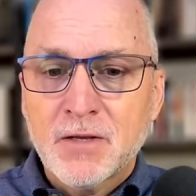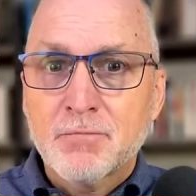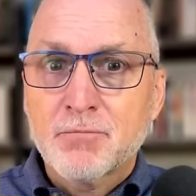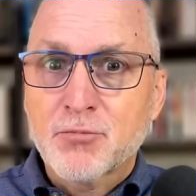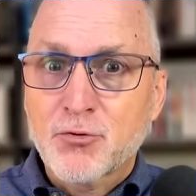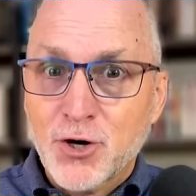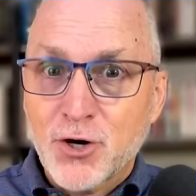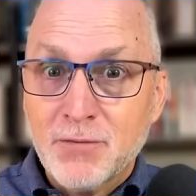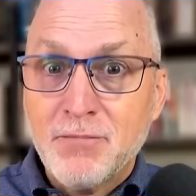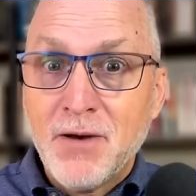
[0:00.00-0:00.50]

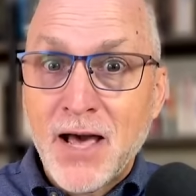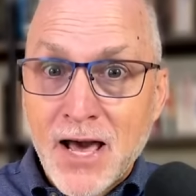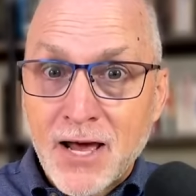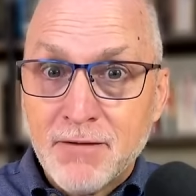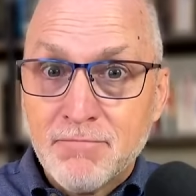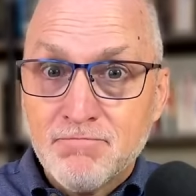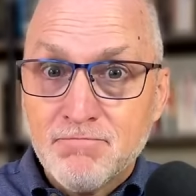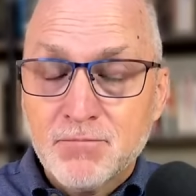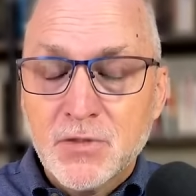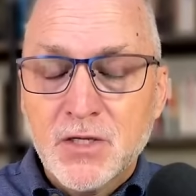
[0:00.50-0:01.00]
Pretty bad.
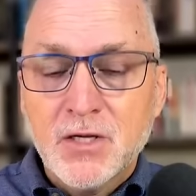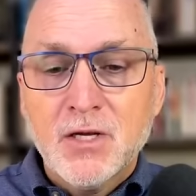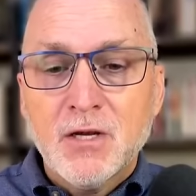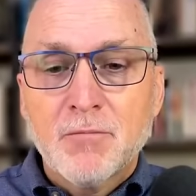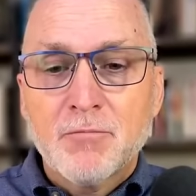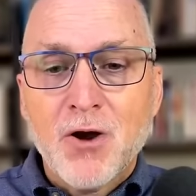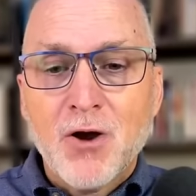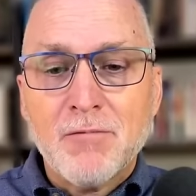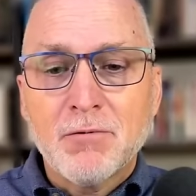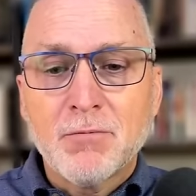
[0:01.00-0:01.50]

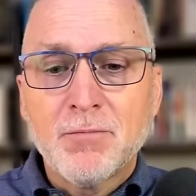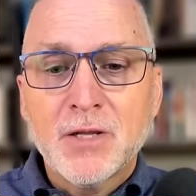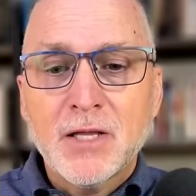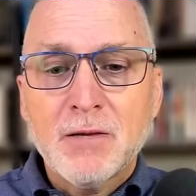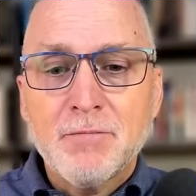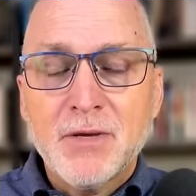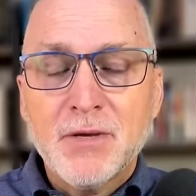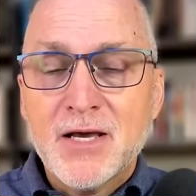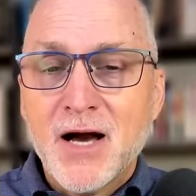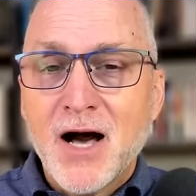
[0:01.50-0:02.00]
Probably
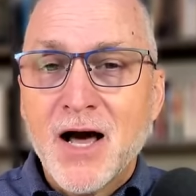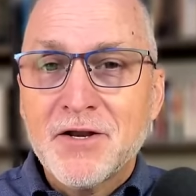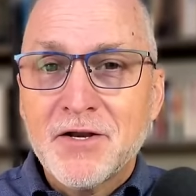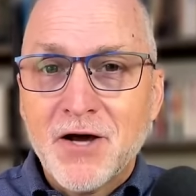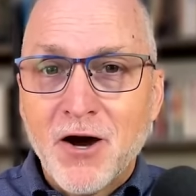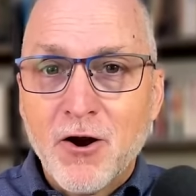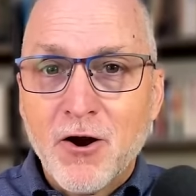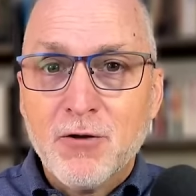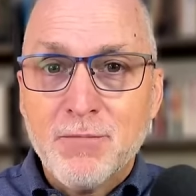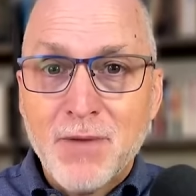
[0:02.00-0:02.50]
beyond
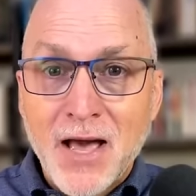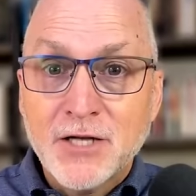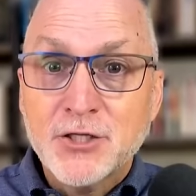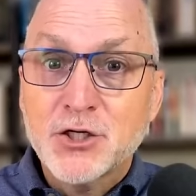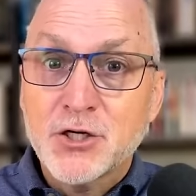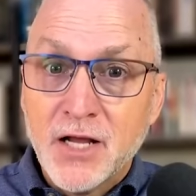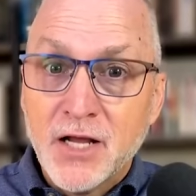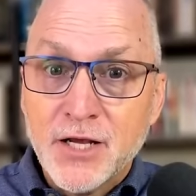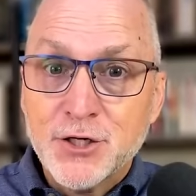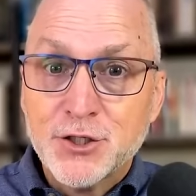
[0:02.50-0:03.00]
our
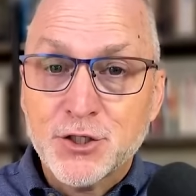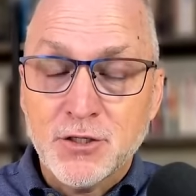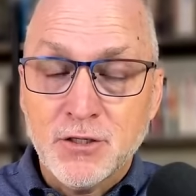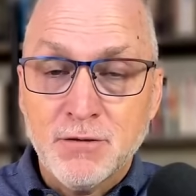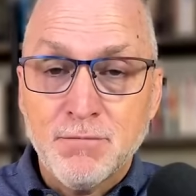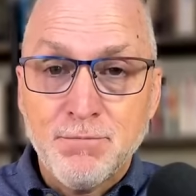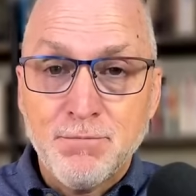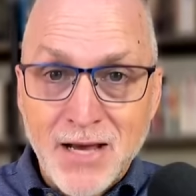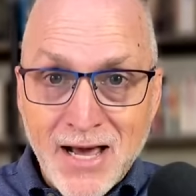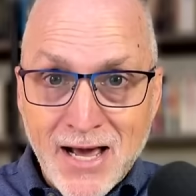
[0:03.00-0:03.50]

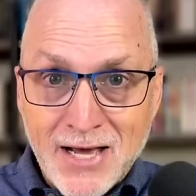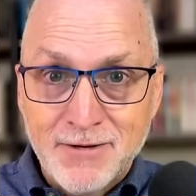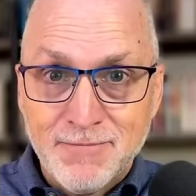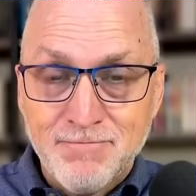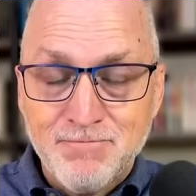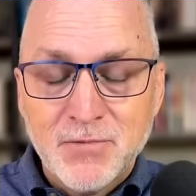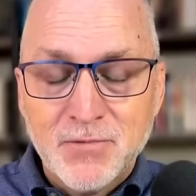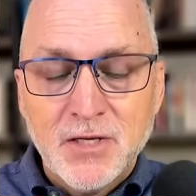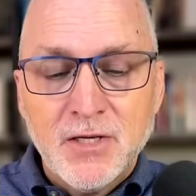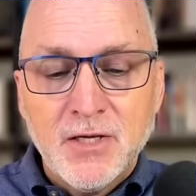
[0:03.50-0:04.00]
imagination bad.
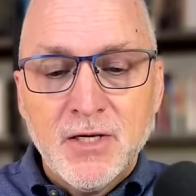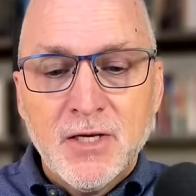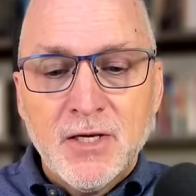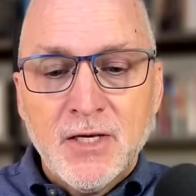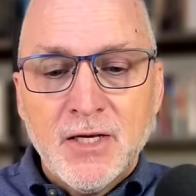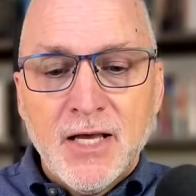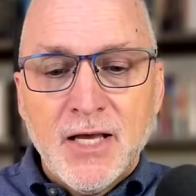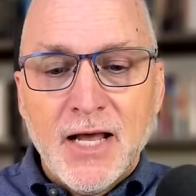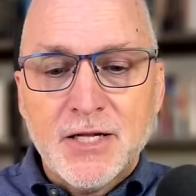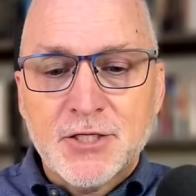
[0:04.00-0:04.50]

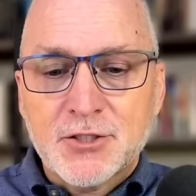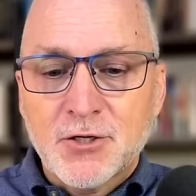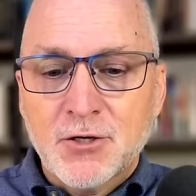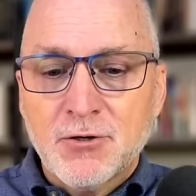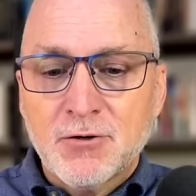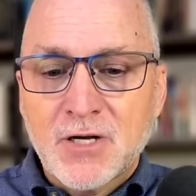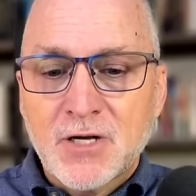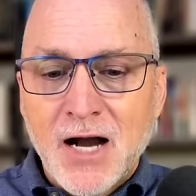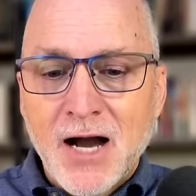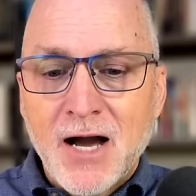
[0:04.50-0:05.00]
And
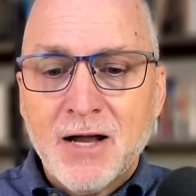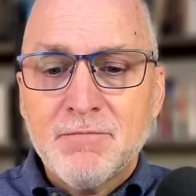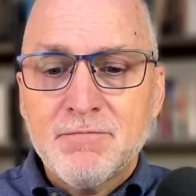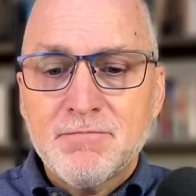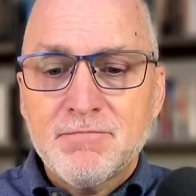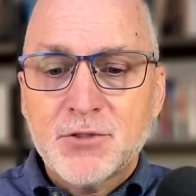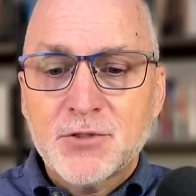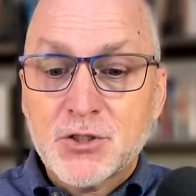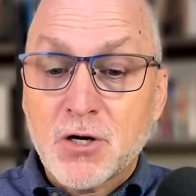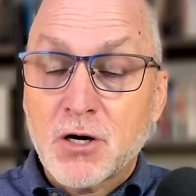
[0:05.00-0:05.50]
so God
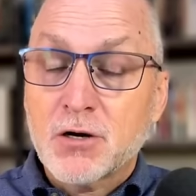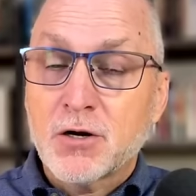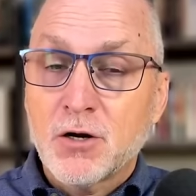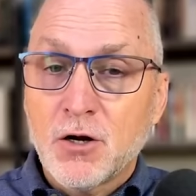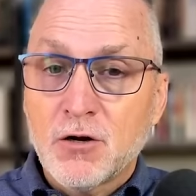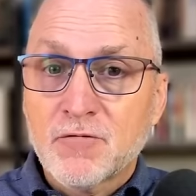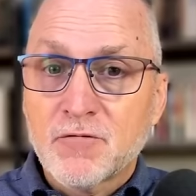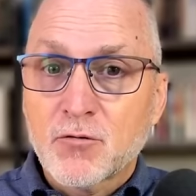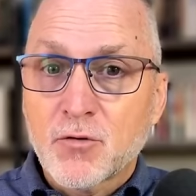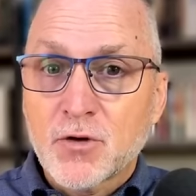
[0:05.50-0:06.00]
started
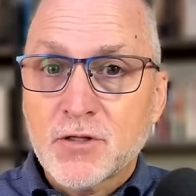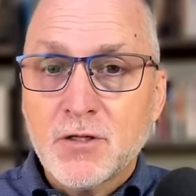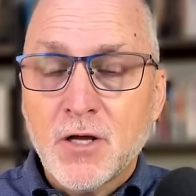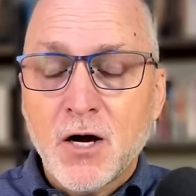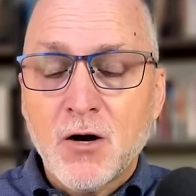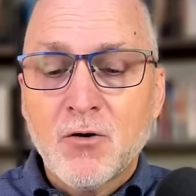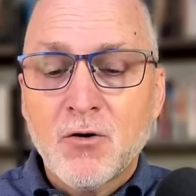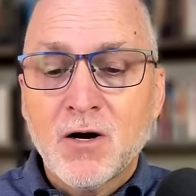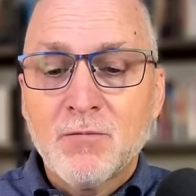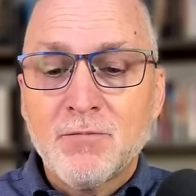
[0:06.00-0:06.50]
over with
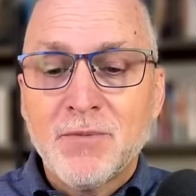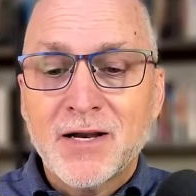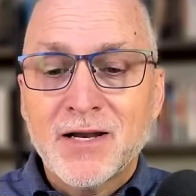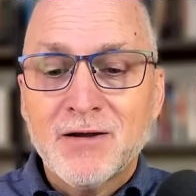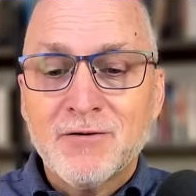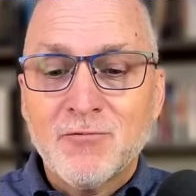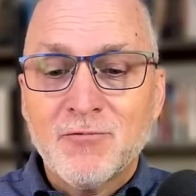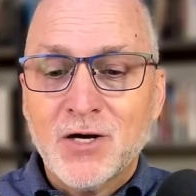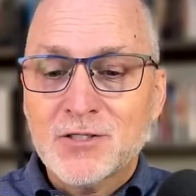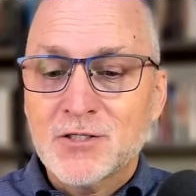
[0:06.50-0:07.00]
Noah, but
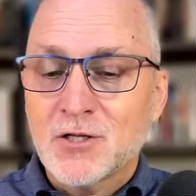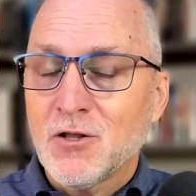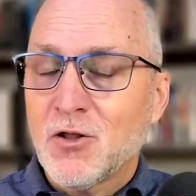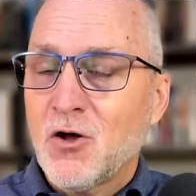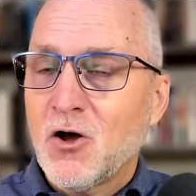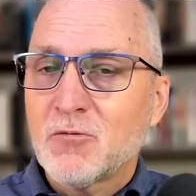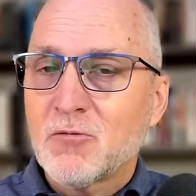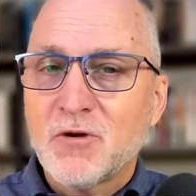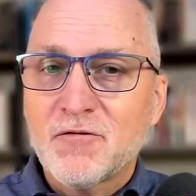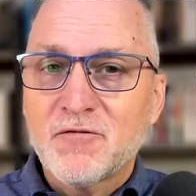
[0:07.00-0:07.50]
it wasn't
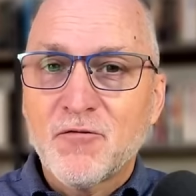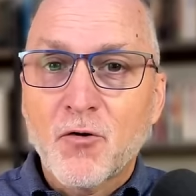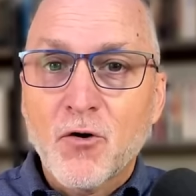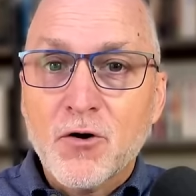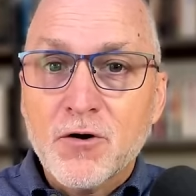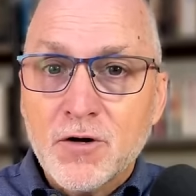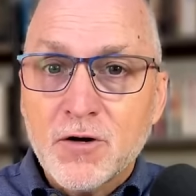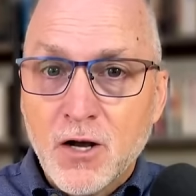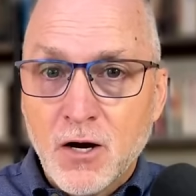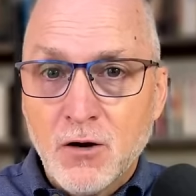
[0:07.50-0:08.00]
long before
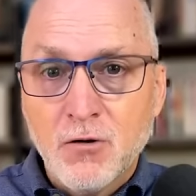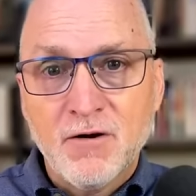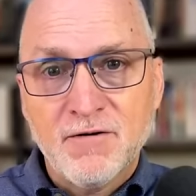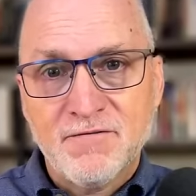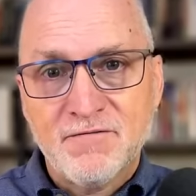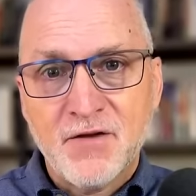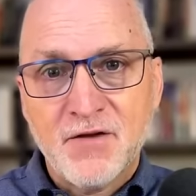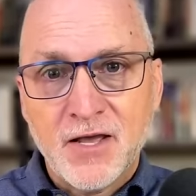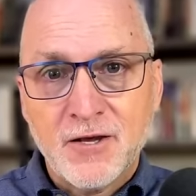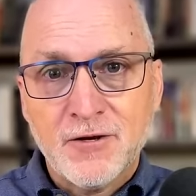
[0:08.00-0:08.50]
Noah
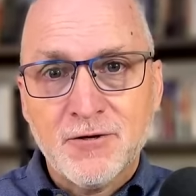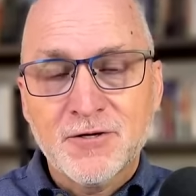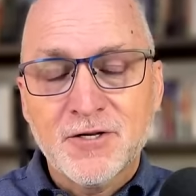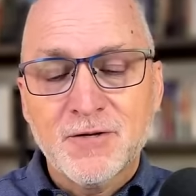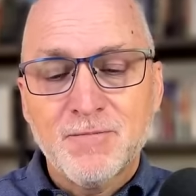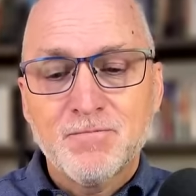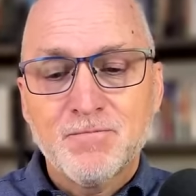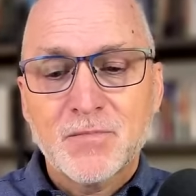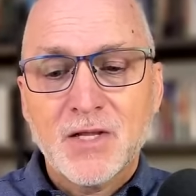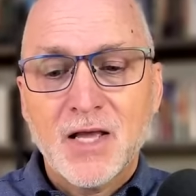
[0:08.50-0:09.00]
failed.
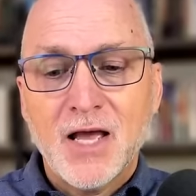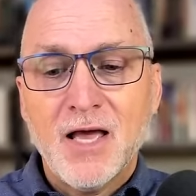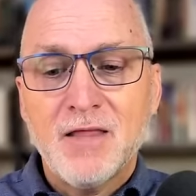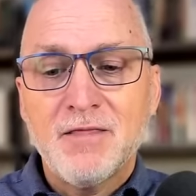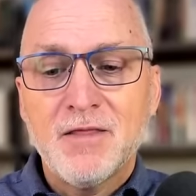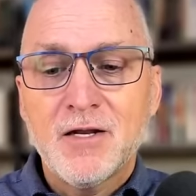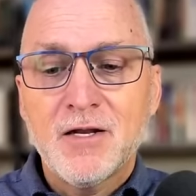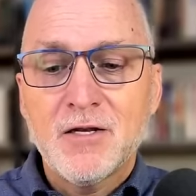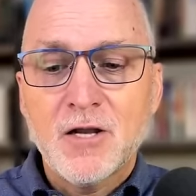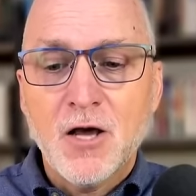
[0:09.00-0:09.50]
And
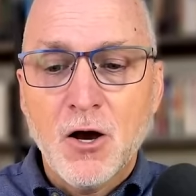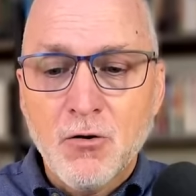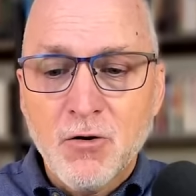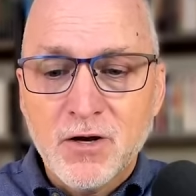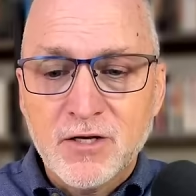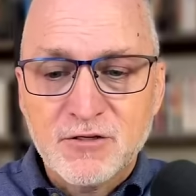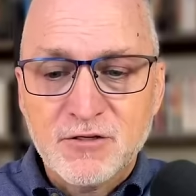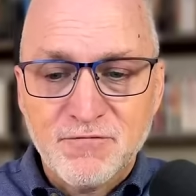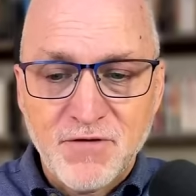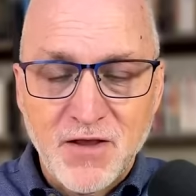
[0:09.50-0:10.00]
then
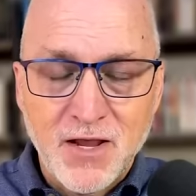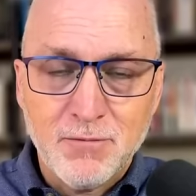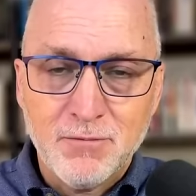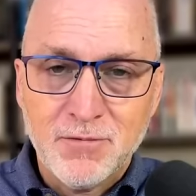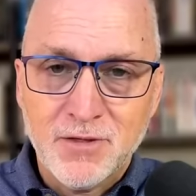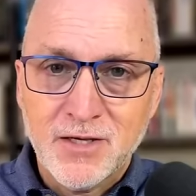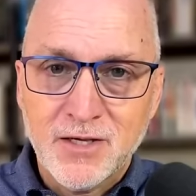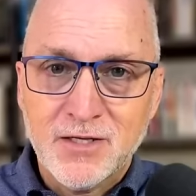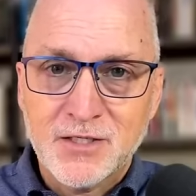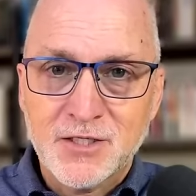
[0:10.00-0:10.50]
Noah's
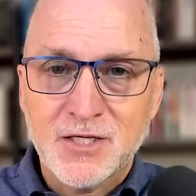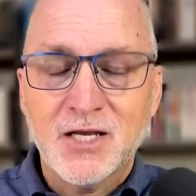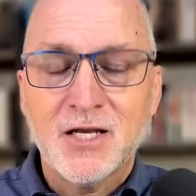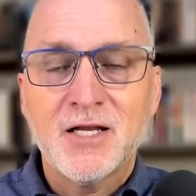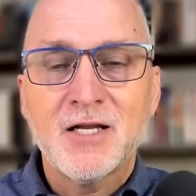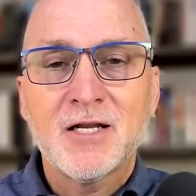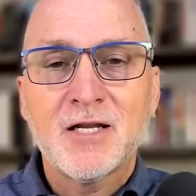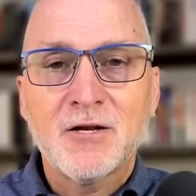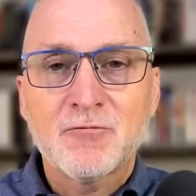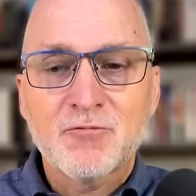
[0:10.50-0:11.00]
family
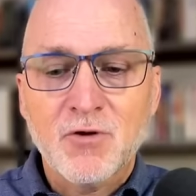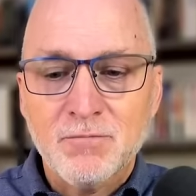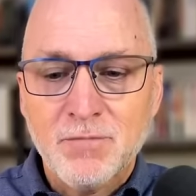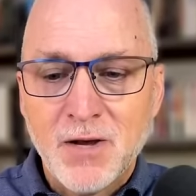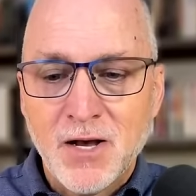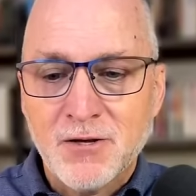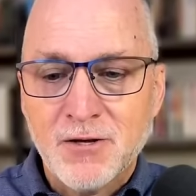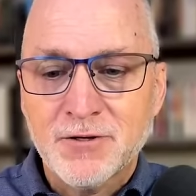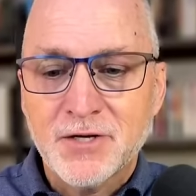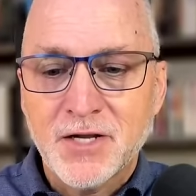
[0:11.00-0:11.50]
sinned and
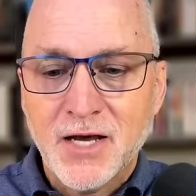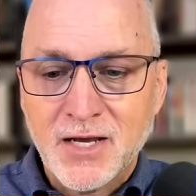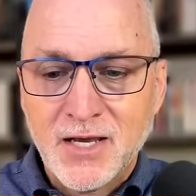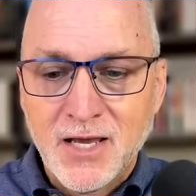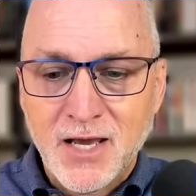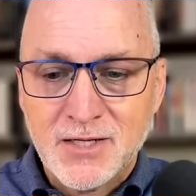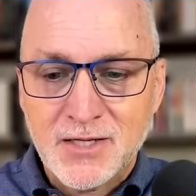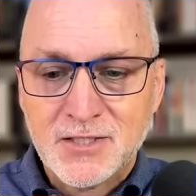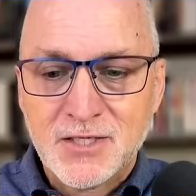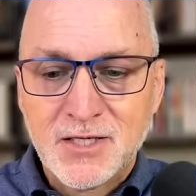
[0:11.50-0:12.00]
rebelled
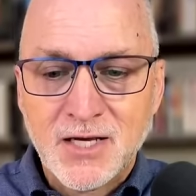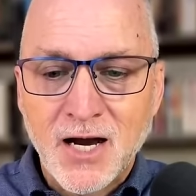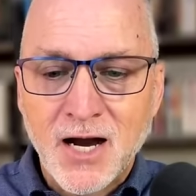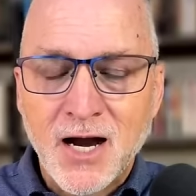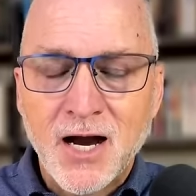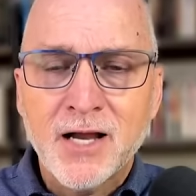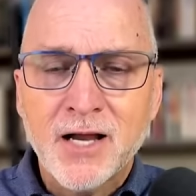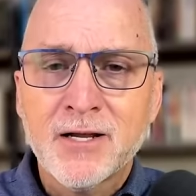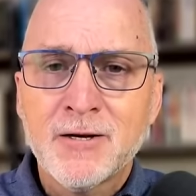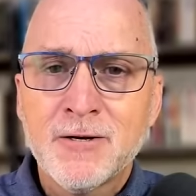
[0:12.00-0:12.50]
against
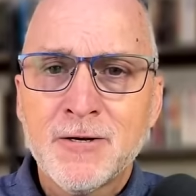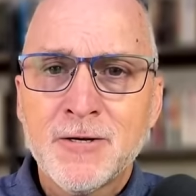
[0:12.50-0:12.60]
God.